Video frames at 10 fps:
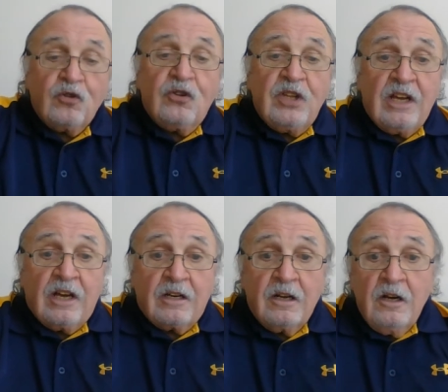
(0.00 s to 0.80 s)
than
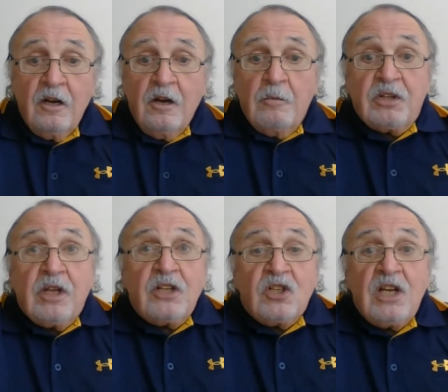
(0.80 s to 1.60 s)
that. But
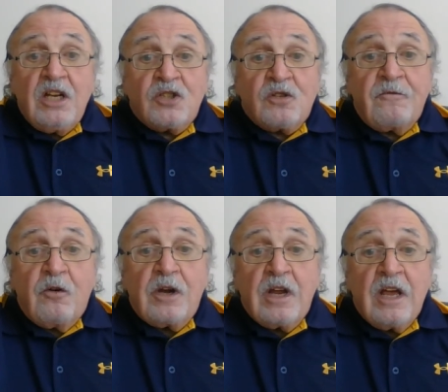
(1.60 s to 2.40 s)
let's say it's
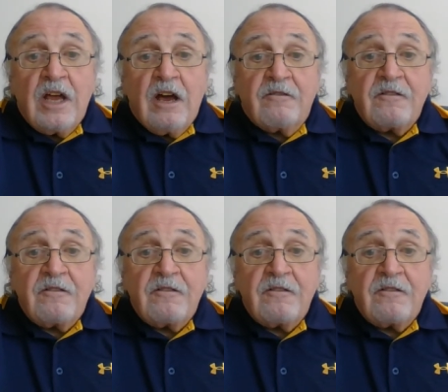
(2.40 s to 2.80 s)
1.5 feet.